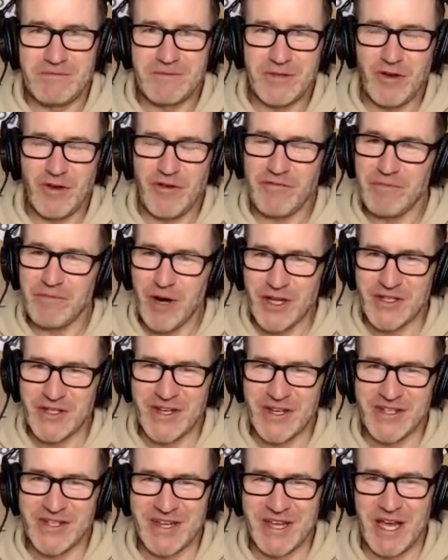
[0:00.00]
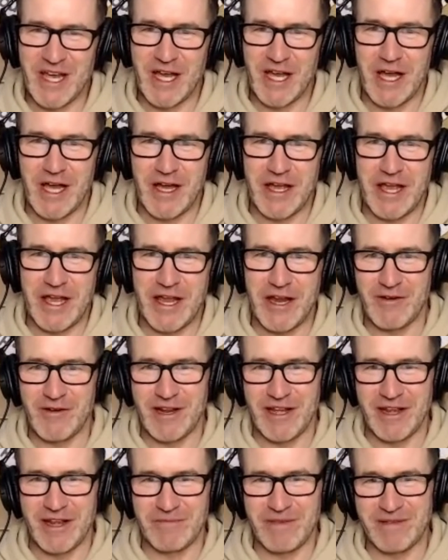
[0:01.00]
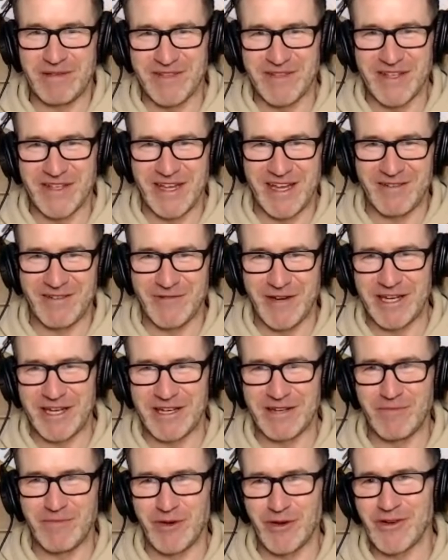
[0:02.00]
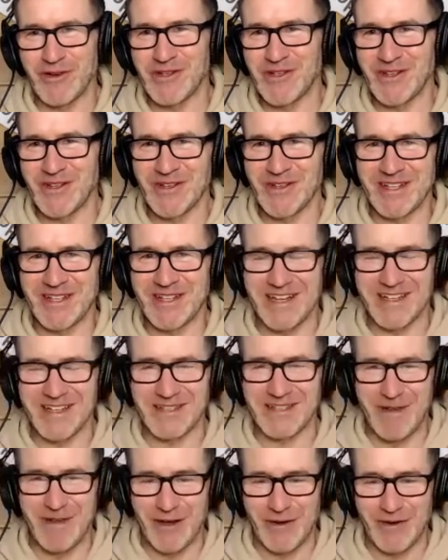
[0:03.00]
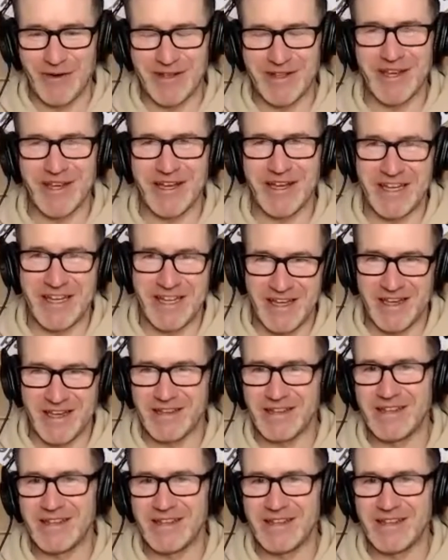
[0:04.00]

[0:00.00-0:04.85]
Tough process. I hear a lot of people saying write the book. So tell us about it. The idea.